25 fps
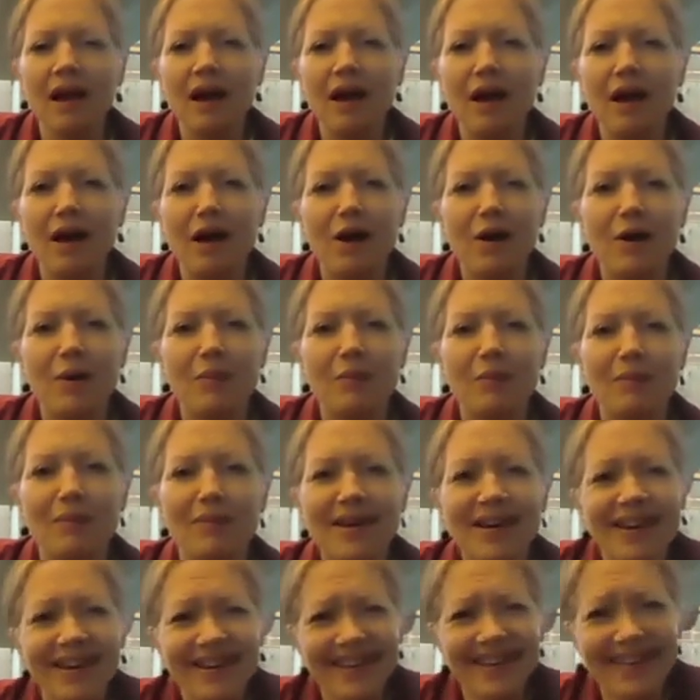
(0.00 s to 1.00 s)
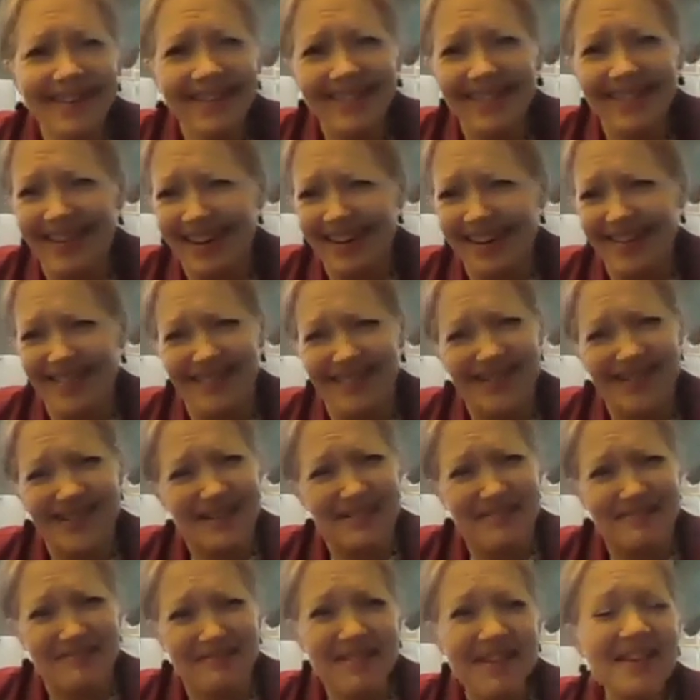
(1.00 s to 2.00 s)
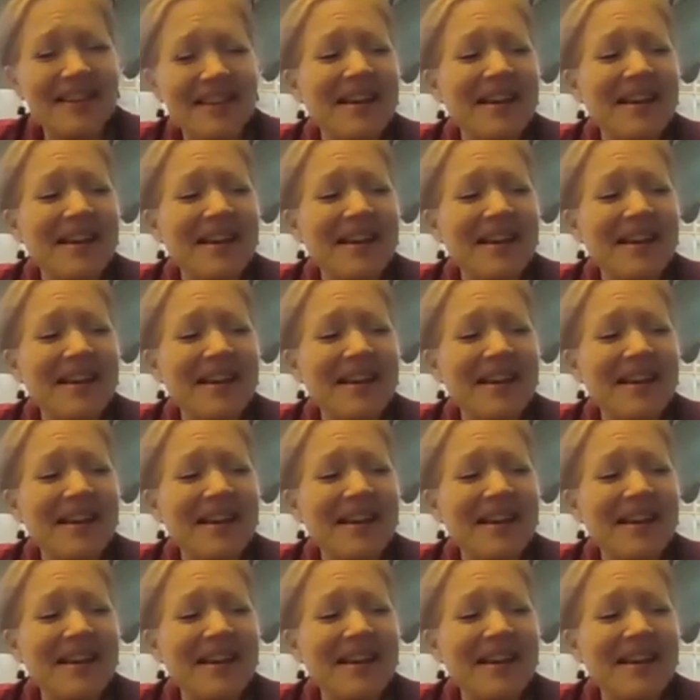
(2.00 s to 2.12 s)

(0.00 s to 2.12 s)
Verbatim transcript: I don't know.